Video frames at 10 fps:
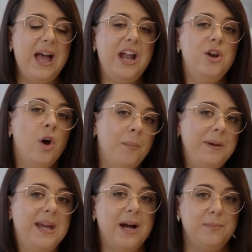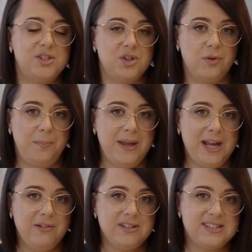and not being able to
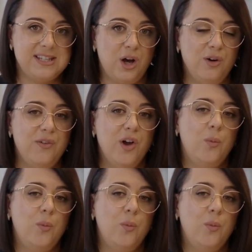repair itself